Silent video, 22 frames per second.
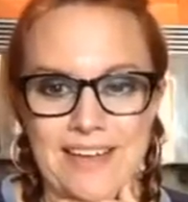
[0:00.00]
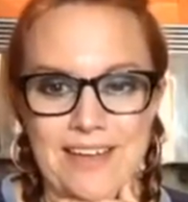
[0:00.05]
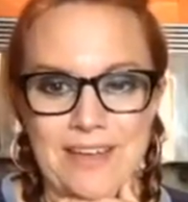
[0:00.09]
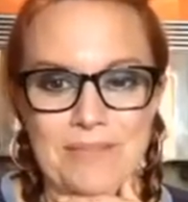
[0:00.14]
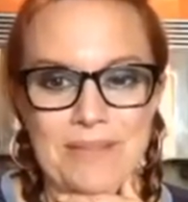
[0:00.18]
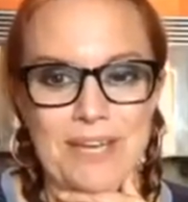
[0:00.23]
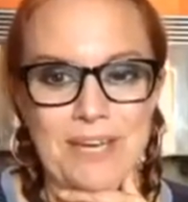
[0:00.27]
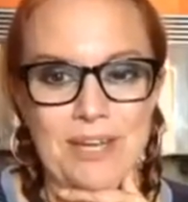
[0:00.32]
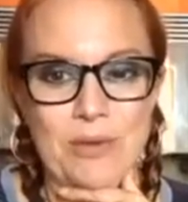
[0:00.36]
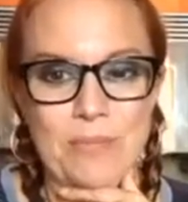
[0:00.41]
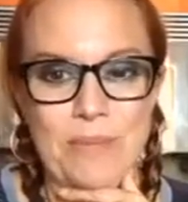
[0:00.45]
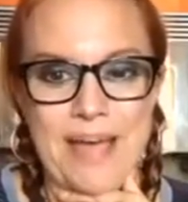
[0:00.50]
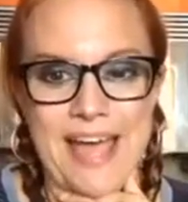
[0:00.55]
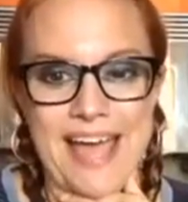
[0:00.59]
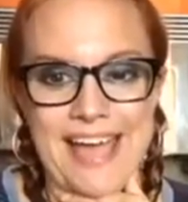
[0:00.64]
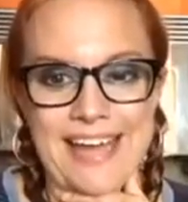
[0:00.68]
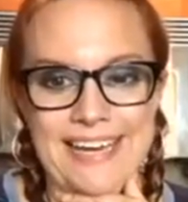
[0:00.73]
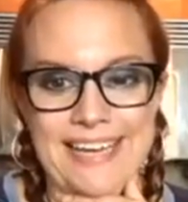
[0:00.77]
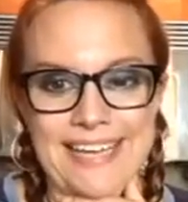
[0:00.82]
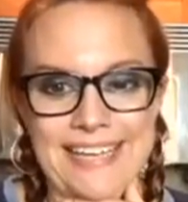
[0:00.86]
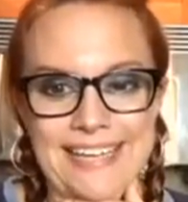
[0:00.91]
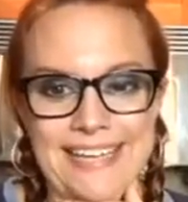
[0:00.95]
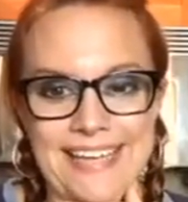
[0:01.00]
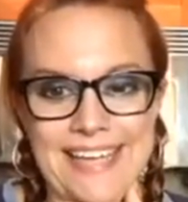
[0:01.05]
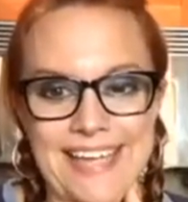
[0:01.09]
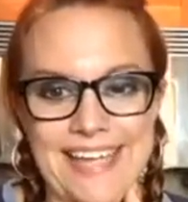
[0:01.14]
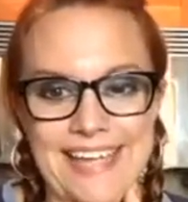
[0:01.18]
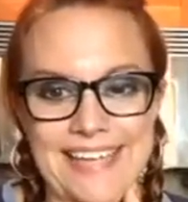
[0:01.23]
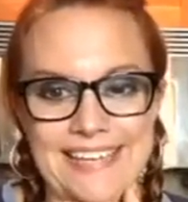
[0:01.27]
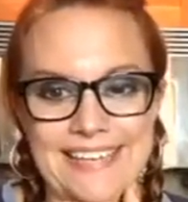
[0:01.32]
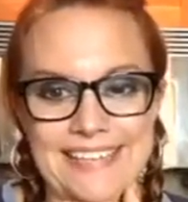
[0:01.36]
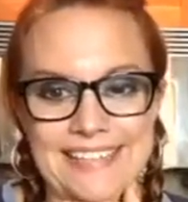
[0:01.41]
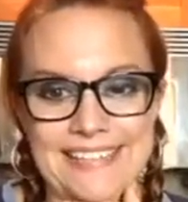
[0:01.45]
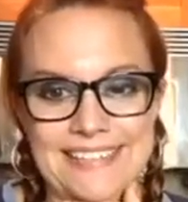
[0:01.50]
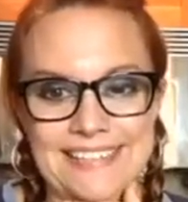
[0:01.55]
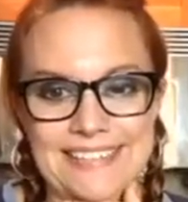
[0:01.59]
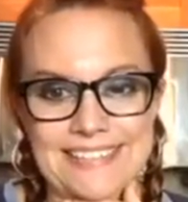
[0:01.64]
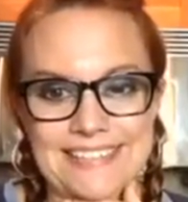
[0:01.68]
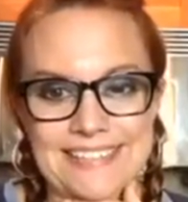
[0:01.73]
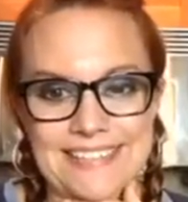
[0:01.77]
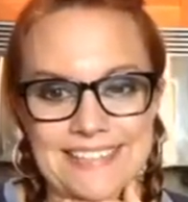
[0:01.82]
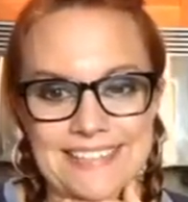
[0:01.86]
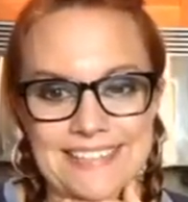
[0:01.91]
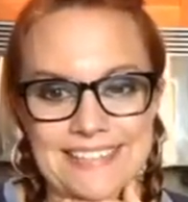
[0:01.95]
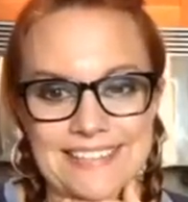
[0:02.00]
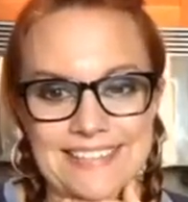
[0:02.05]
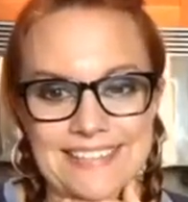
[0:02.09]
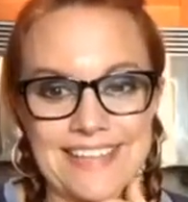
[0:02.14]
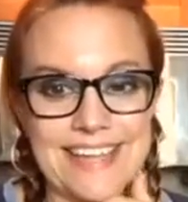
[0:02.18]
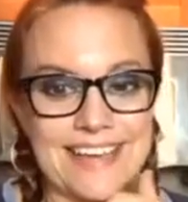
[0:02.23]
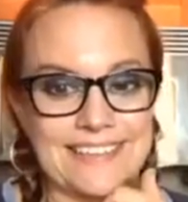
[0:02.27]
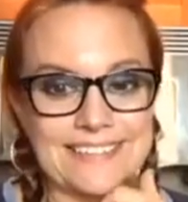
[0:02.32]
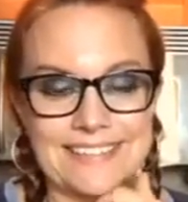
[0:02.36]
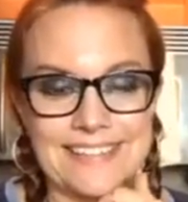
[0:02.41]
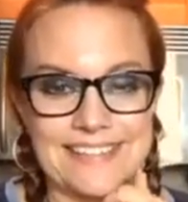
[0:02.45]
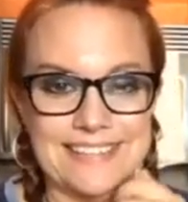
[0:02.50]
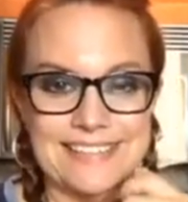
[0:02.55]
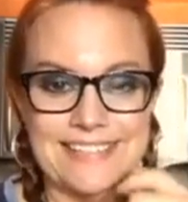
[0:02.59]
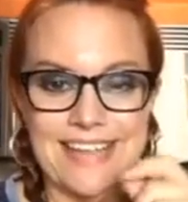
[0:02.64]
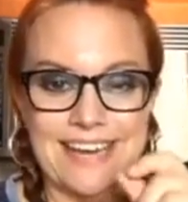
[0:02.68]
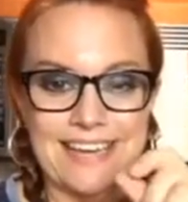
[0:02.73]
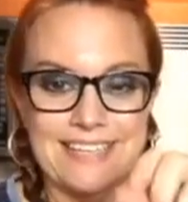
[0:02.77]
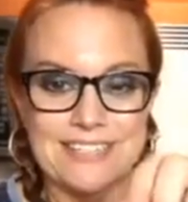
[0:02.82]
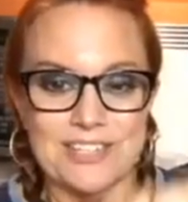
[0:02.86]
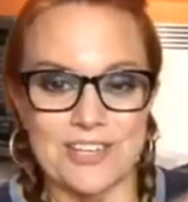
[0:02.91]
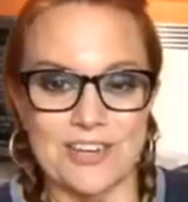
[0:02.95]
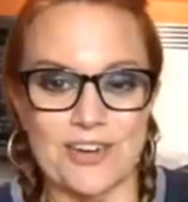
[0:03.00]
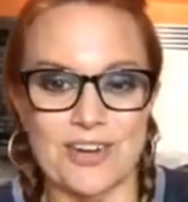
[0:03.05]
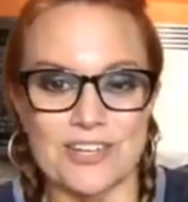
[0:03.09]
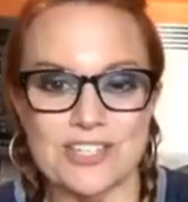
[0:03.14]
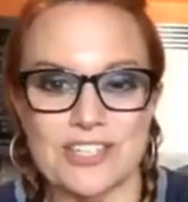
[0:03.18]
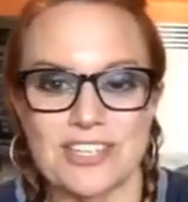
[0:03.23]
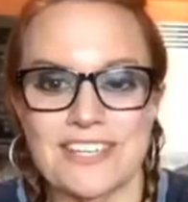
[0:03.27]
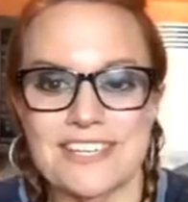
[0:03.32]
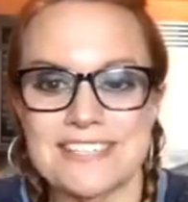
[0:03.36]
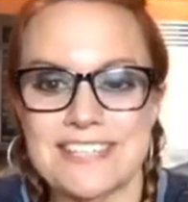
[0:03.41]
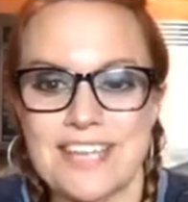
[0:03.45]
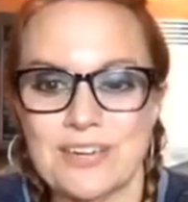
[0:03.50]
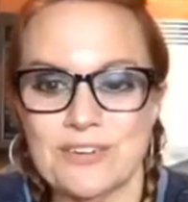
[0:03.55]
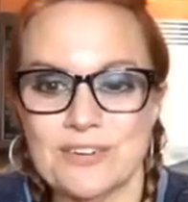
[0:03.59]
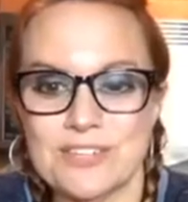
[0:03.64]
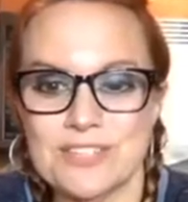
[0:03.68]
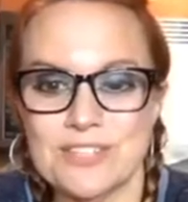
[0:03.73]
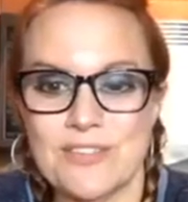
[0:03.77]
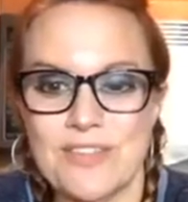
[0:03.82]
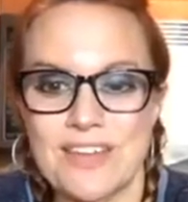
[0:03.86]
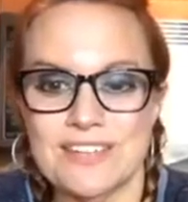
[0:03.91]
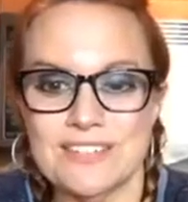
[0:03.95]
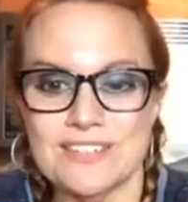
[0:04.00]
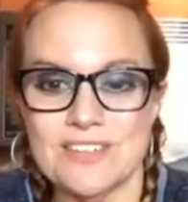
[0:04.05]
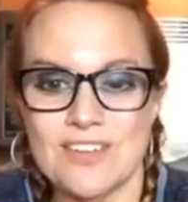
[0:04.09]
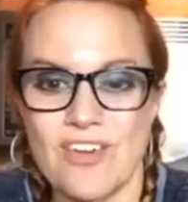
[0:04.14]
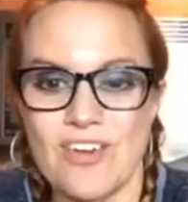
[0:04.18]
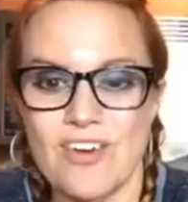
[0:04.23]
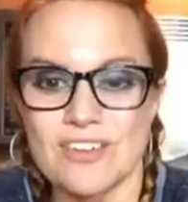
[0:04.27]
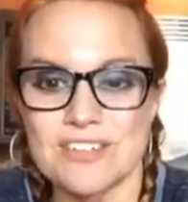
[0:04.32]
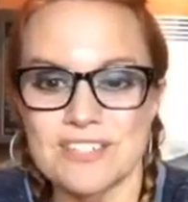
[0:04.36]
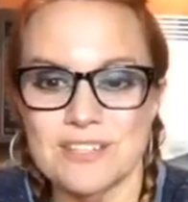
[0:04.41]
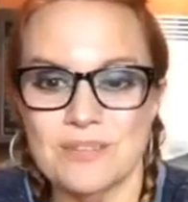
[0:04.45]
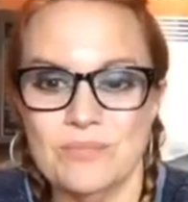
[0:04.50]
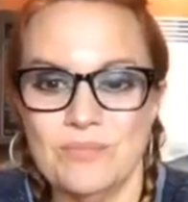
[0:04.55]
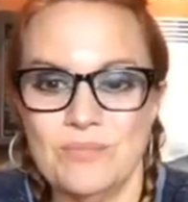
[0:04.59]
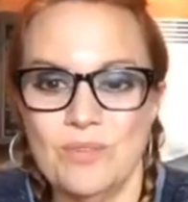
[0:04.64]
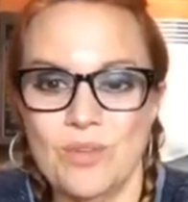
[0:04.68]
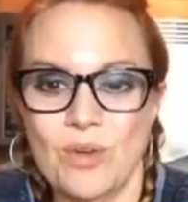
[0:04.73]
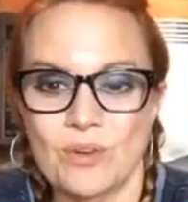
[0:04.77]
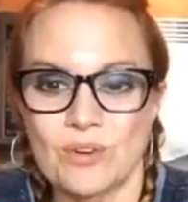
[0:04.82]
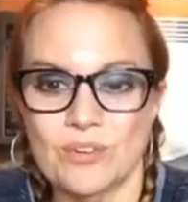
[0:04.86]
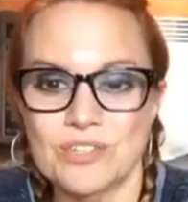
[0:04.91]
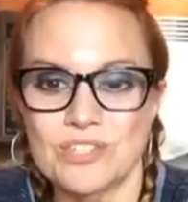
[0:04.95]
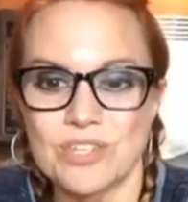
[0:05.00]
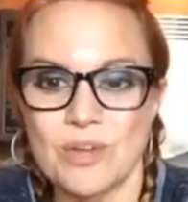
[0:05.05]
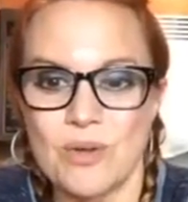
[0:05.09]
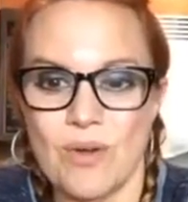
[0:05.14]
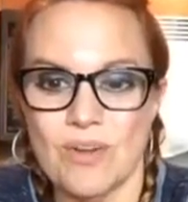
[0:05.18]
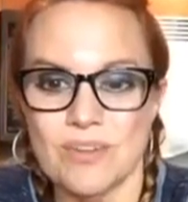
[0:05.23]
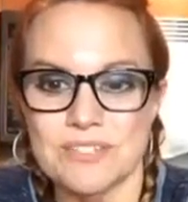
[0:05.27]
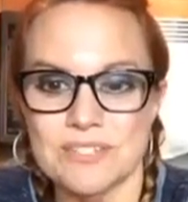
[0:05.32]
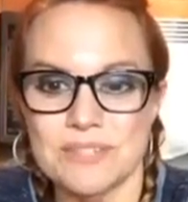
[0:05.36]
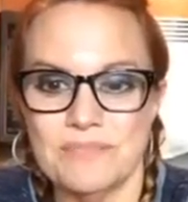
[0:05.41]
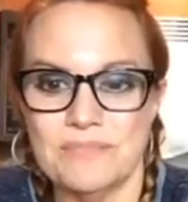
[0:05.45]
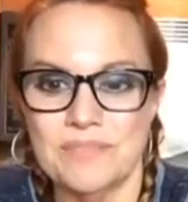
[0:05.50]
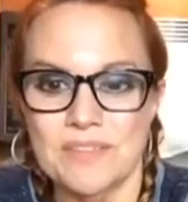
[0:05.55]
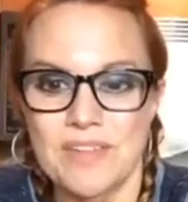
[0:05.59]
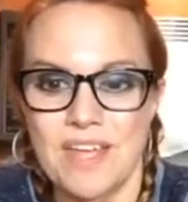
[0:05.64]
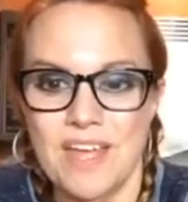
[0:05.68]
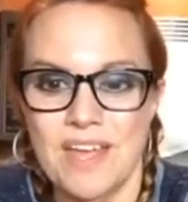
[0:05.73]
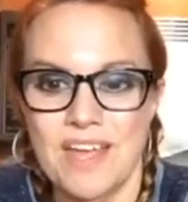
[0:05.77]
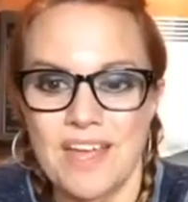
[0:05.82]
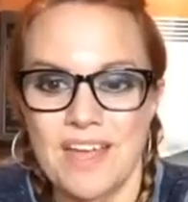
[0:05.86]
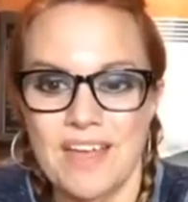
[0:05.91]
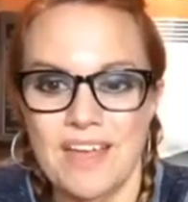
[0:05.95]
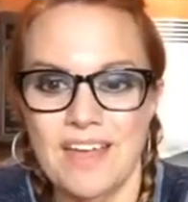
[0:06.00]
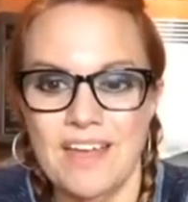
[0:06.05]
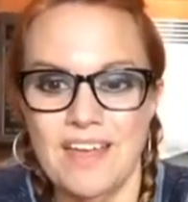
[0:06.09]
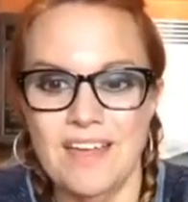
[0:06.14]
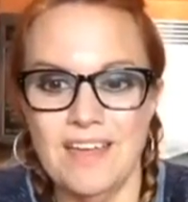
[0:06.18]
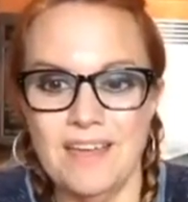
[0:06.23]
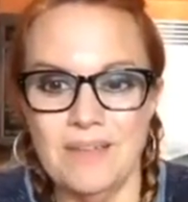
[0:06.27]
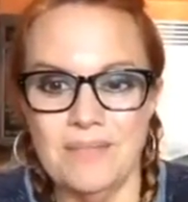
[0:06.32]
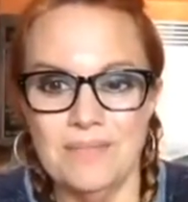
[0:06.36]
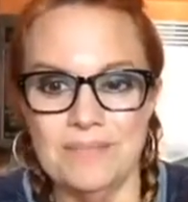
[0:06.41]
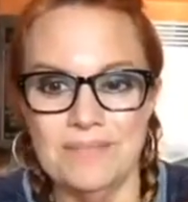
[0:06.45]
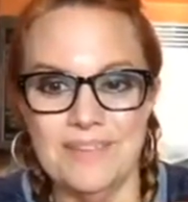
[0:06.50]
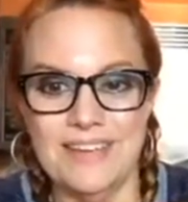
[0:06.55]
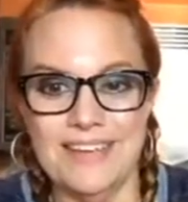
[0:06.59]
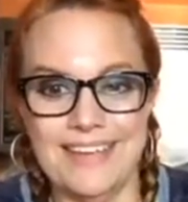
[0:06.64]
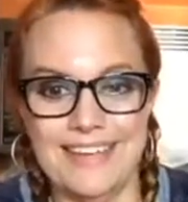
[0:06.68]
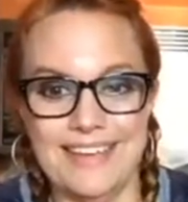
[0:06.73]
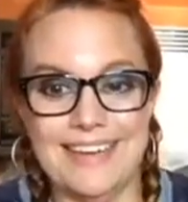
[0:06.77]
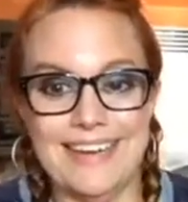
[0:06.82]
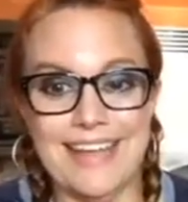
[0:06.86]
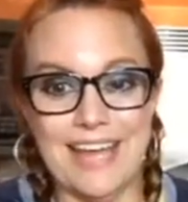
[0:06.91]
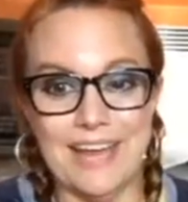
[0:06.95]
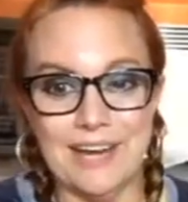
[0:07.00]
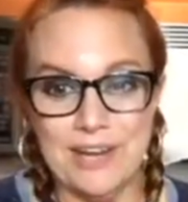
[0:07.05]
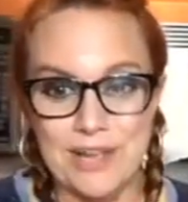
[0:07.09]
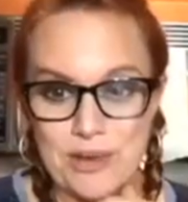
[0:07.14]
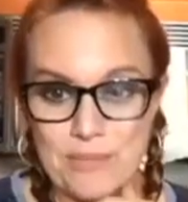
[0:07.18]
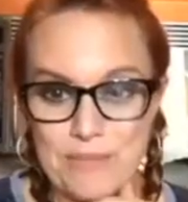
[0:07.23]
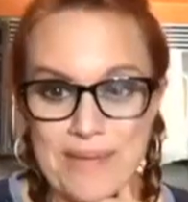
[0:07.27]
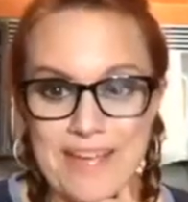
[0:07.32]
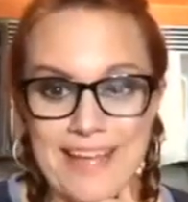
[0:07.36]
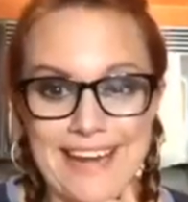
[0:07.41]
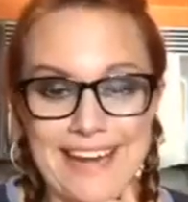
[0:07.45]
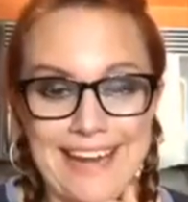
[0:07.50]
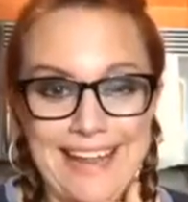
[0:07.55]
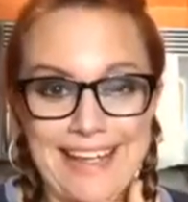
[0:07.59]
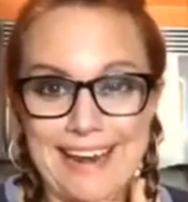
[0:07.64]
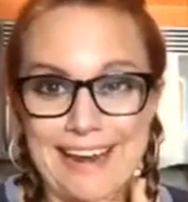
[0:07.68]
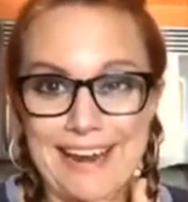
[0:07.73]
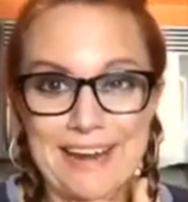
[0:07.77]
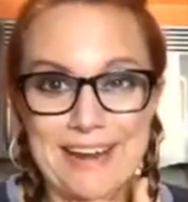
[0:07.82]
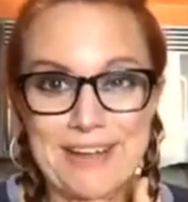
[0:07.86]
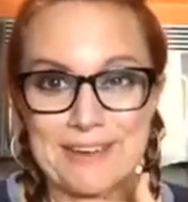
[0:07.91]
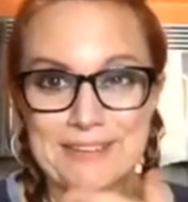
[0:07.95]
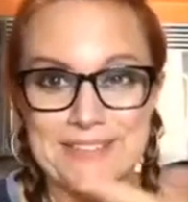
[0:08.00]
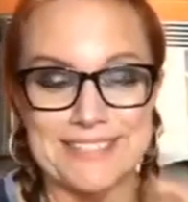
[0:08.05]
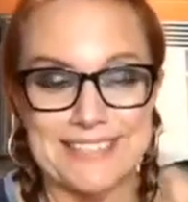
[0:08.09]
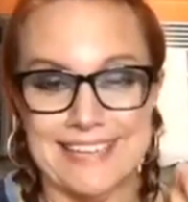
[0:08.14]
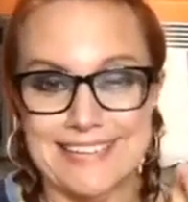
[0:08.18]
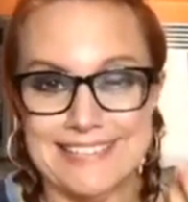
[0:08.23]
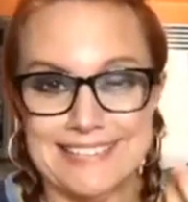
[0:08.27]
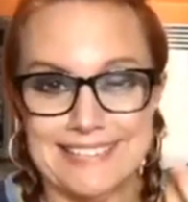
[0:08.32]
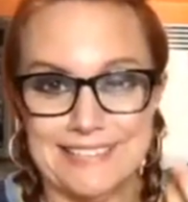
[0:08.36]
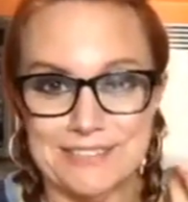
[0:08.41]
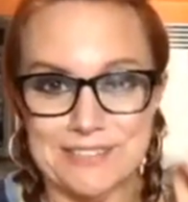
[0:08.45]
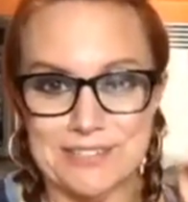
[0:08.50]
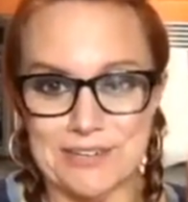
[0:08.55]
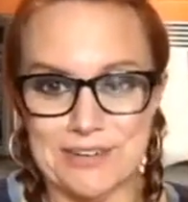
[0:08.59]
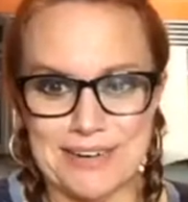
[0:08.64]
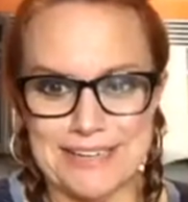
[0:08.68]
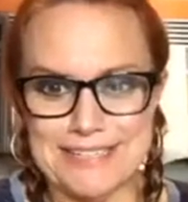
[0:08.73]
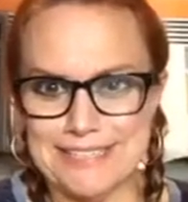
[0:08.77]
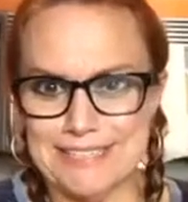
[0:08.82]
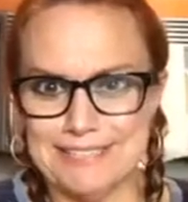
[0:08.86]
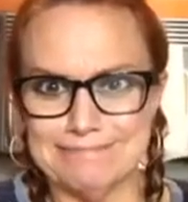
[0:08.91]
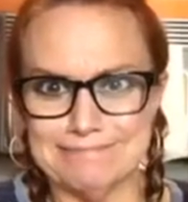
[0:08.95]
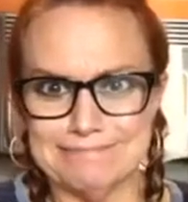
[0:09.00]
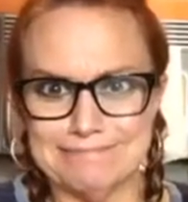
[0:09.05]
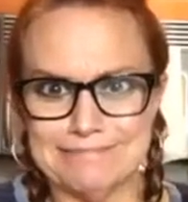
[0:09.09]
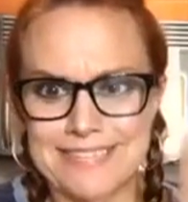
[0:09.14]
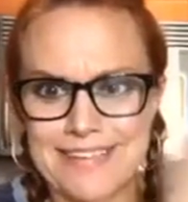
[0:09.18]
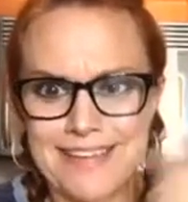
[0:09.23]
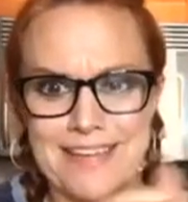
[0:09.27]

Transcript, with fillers: Um, hello, Patty. And yeah, and Sandy's congratulating Sandra. So that is awesome. Y'all are so awesome. Um, and yeah, I know Betty and I know Stacy. It's crazy.